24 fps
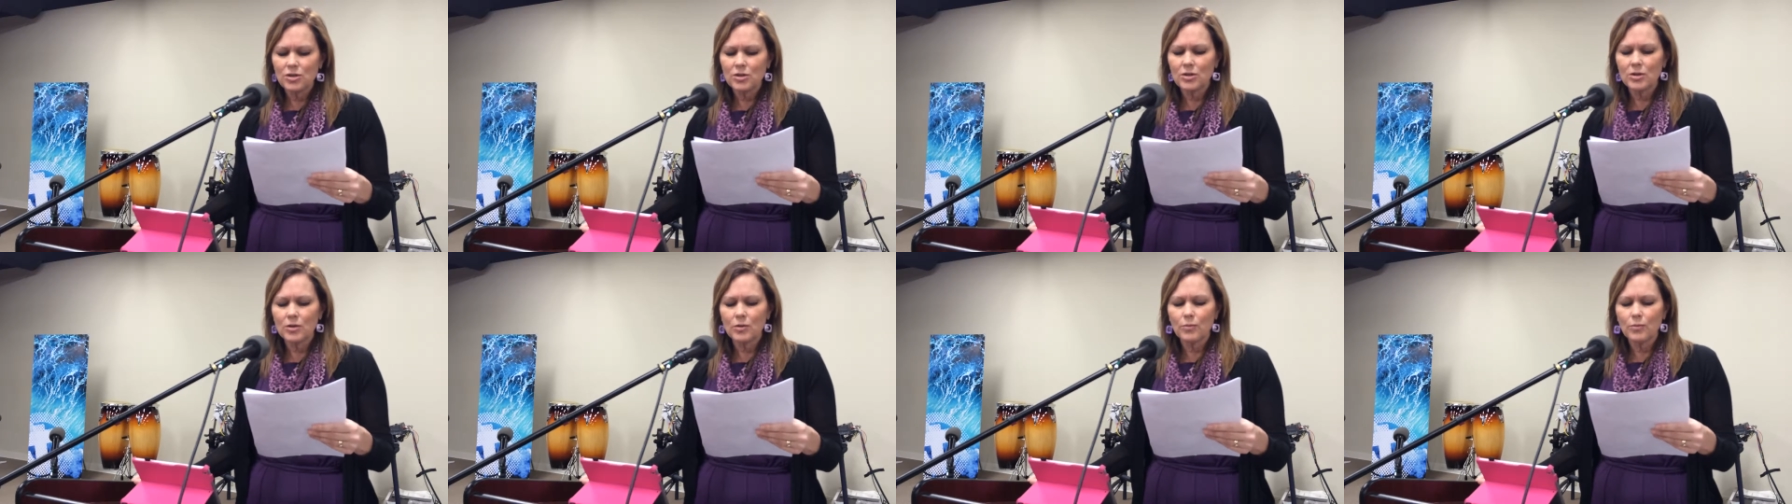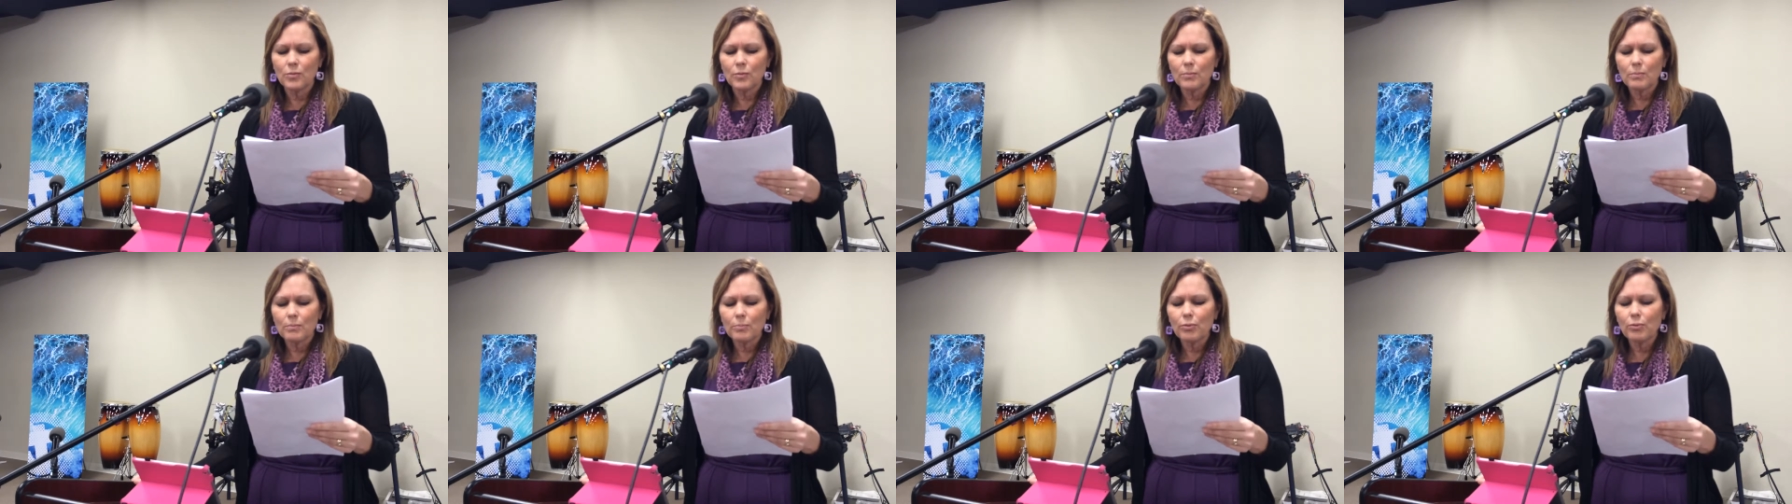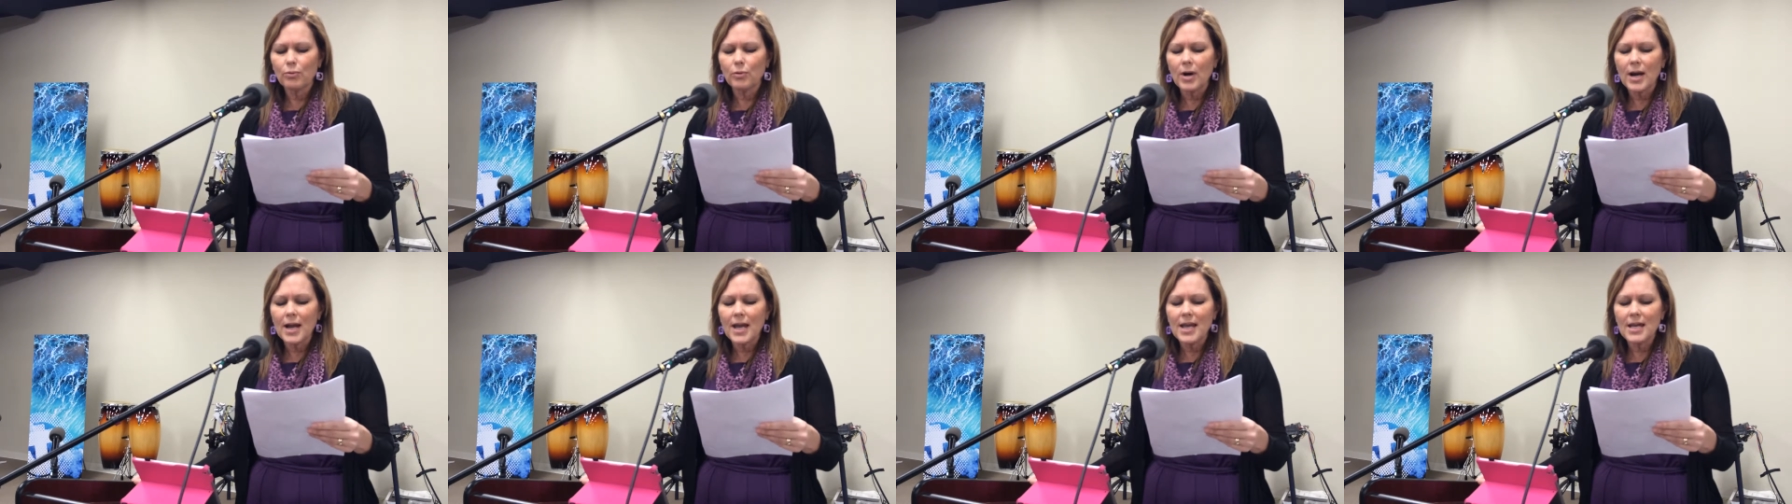to the
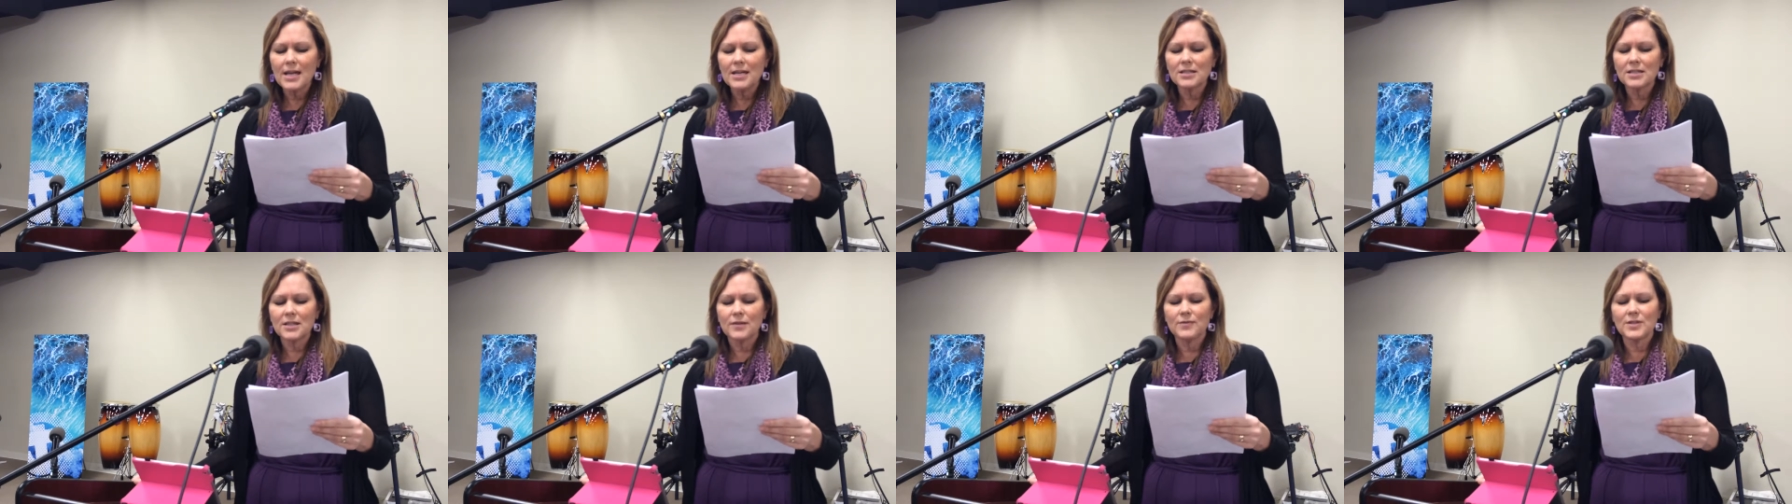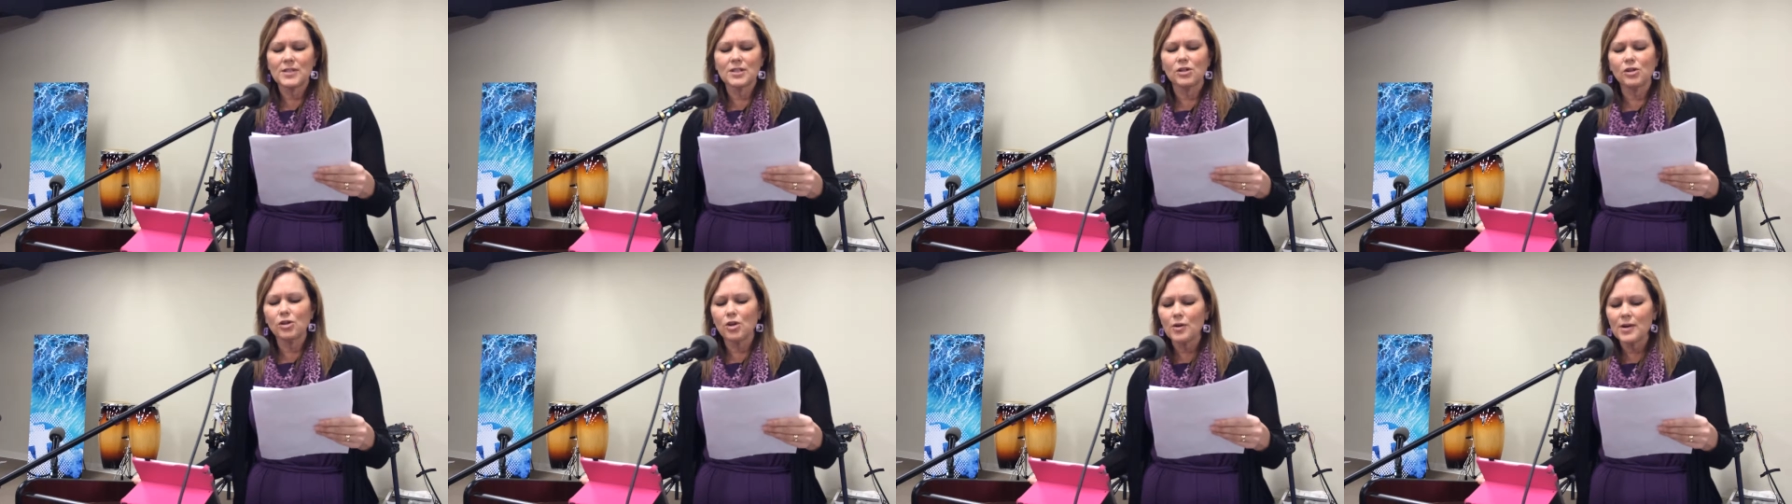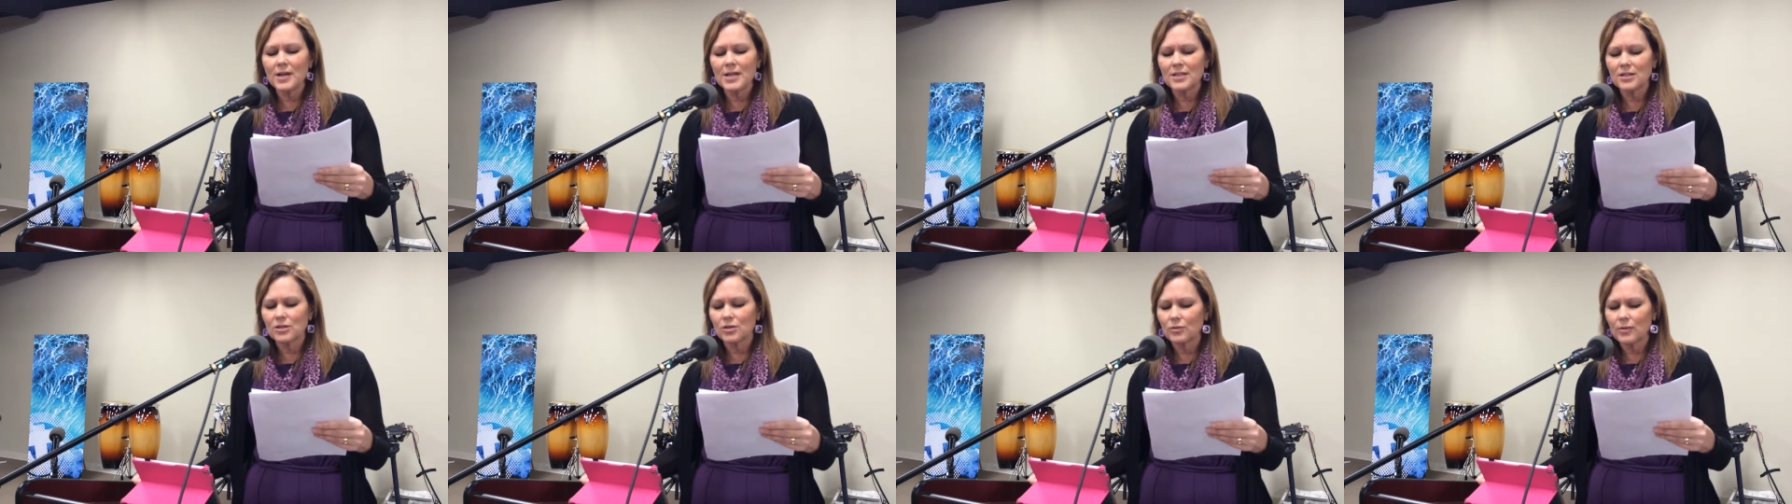praise of his
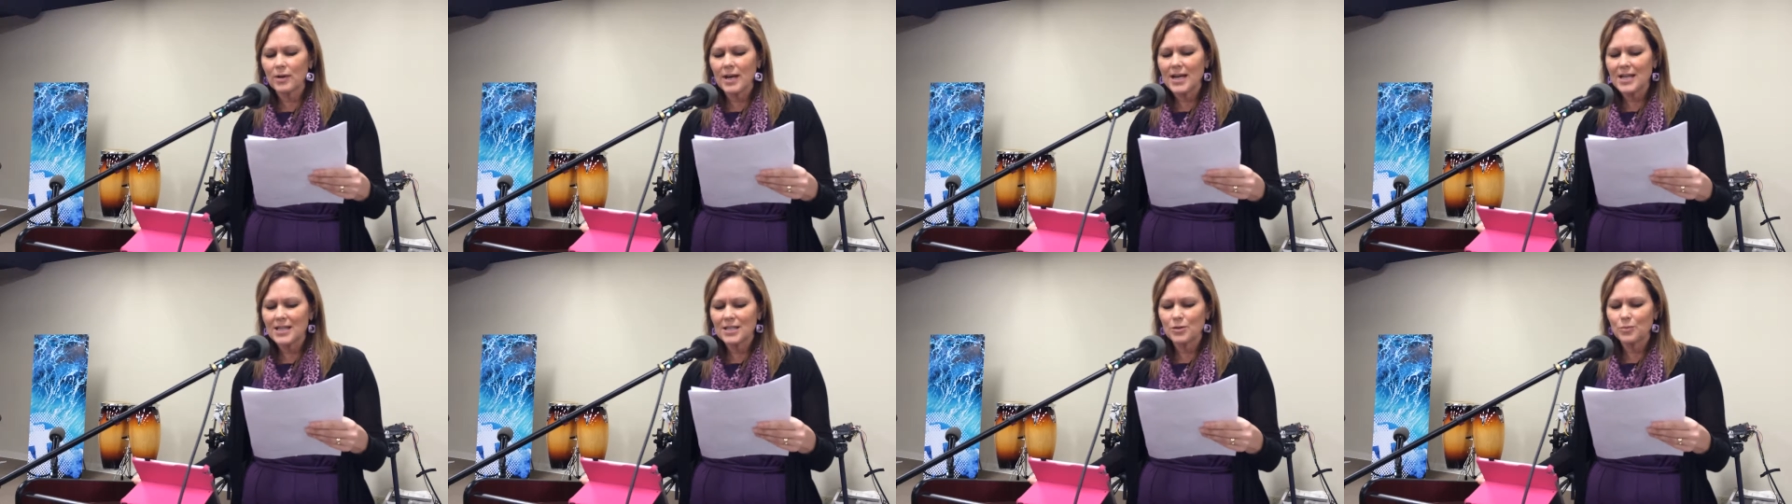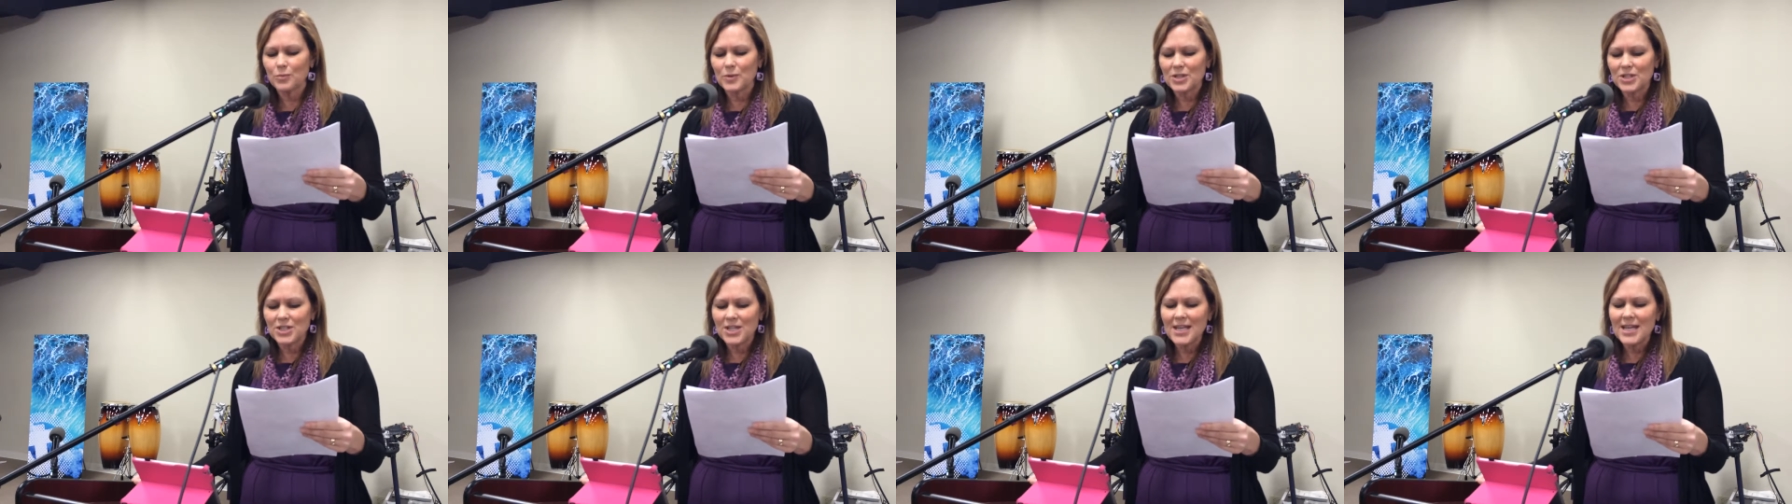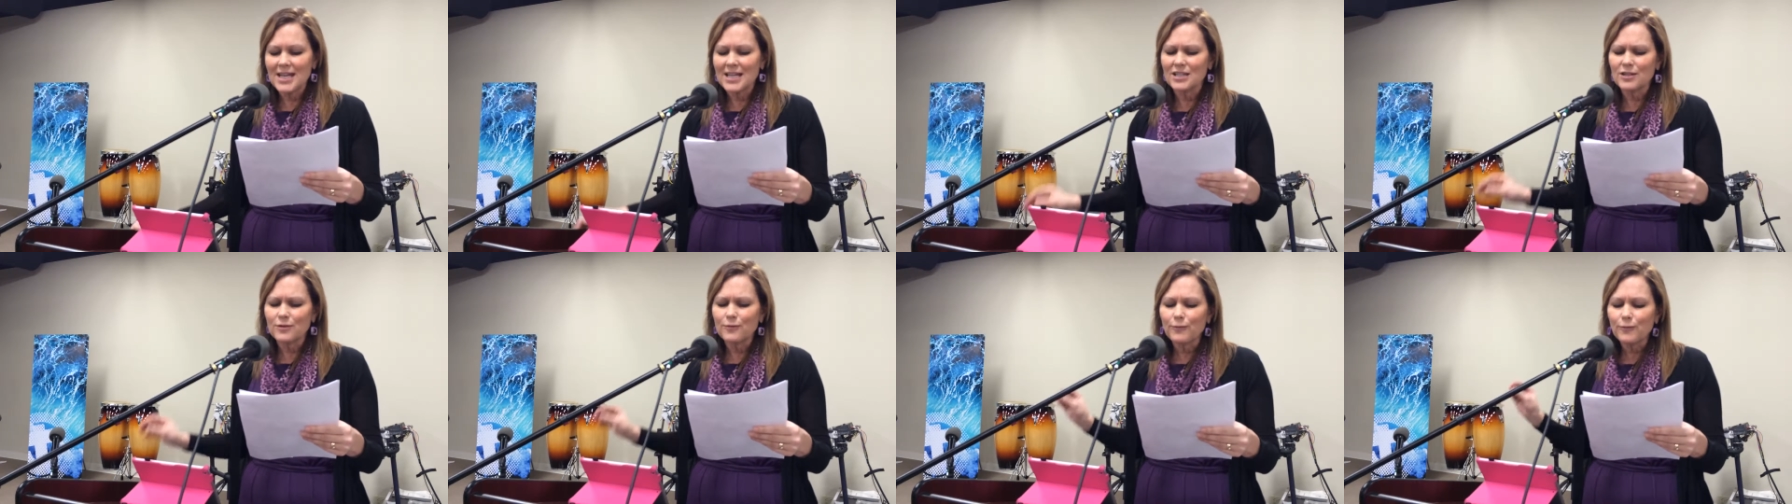glorious grace, which he
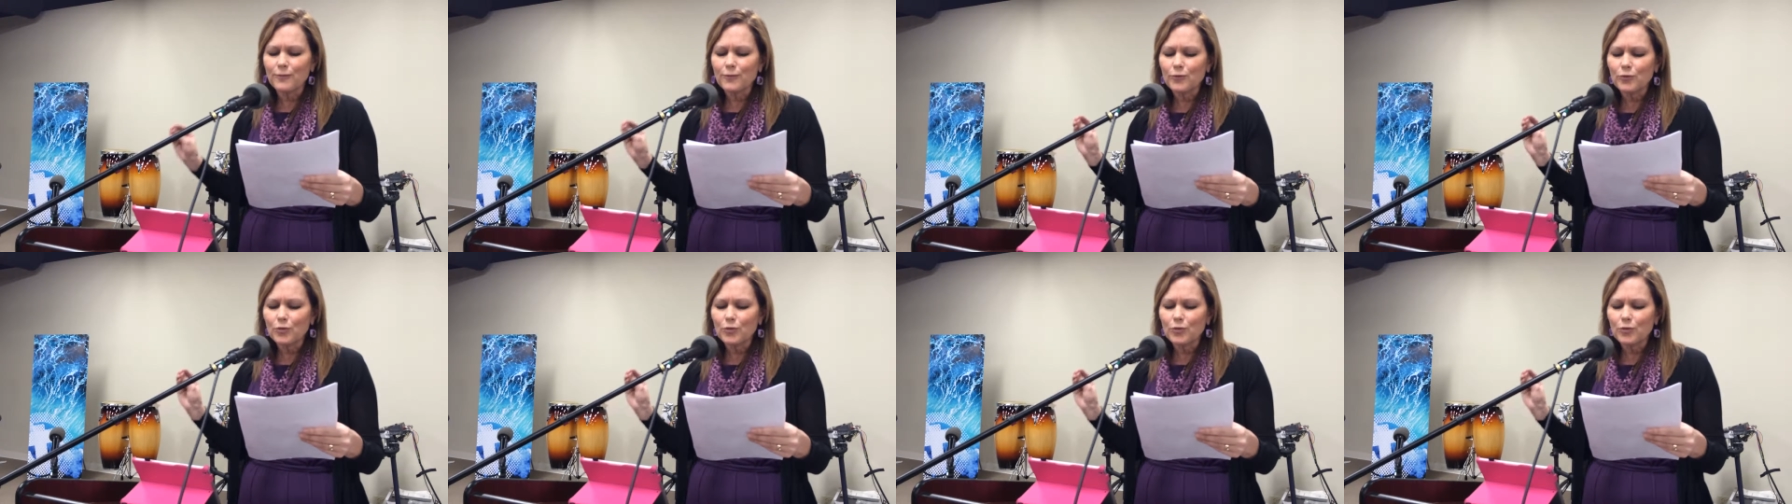has